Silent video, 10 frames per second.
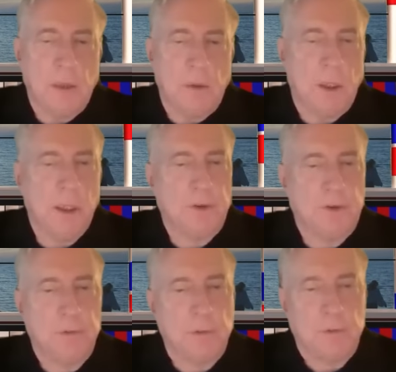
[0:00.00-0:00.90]
Well,
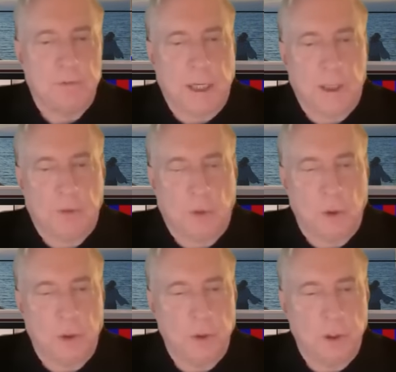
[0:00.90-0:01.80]
let's fast
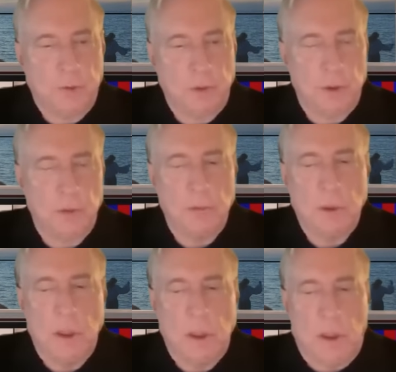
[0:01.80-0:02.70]
forward to Israel.
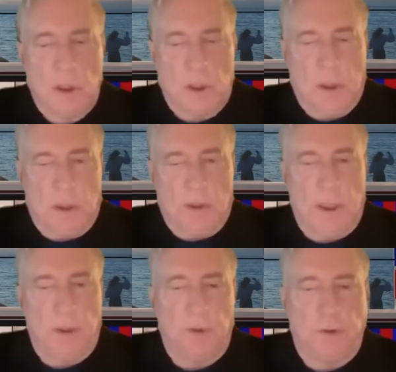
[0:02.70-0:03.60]

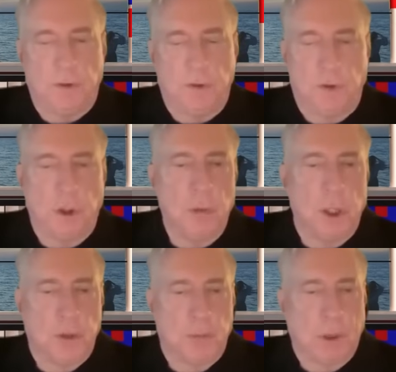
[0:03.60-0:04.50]
There is so
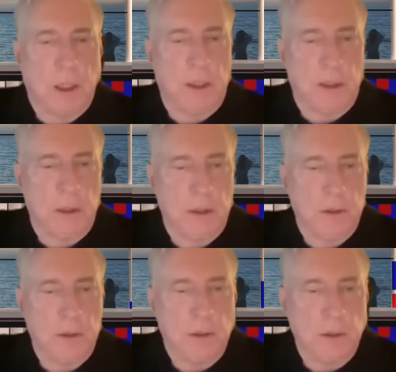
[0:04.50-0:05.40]
much blood
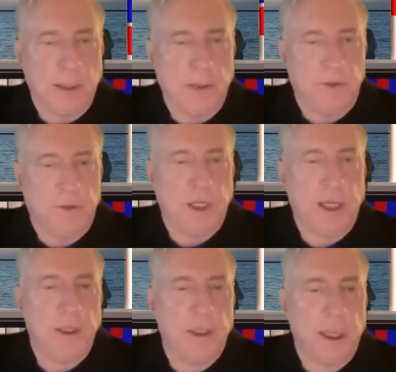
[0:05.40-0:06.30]
in the
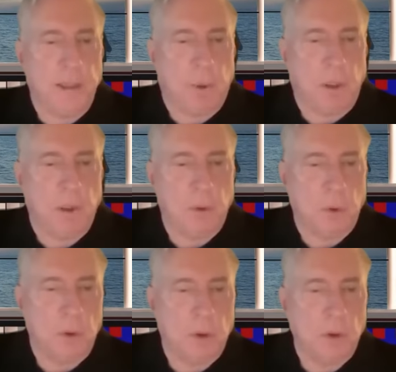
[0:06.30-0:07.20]
sand in that part of the
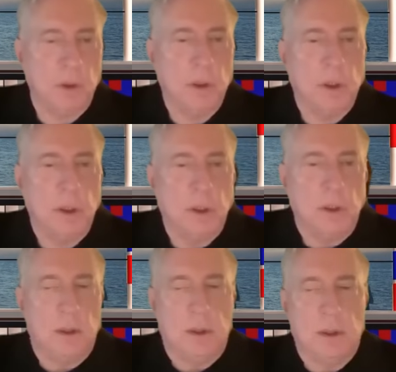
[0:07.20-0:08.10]
world
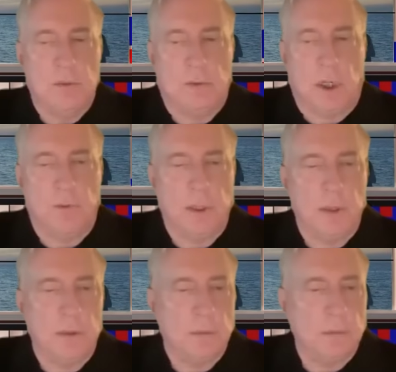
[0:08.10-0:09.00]

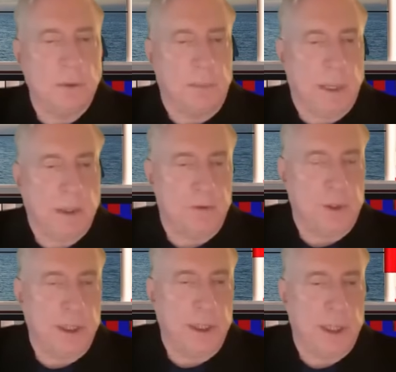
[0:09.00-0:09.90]
involving the
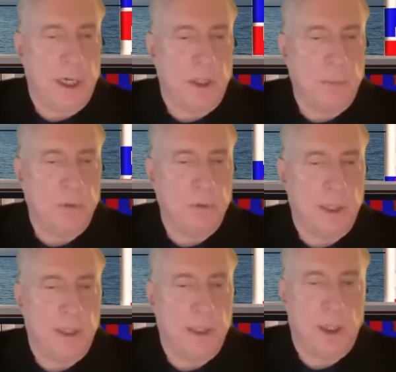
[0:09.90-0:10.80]
Palestinian Arabs
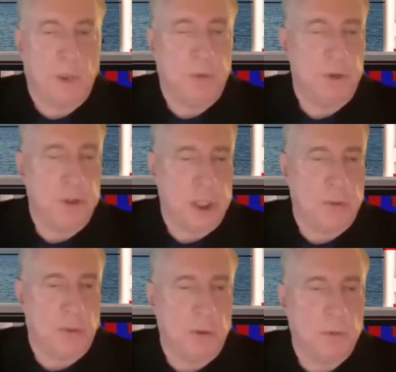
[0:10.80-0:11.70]
and Arabs in
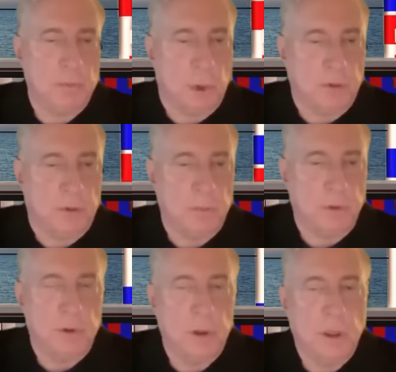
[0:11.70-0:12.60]
general,
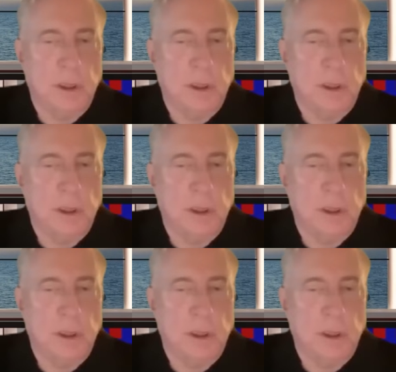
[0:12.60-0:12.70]
Muslims,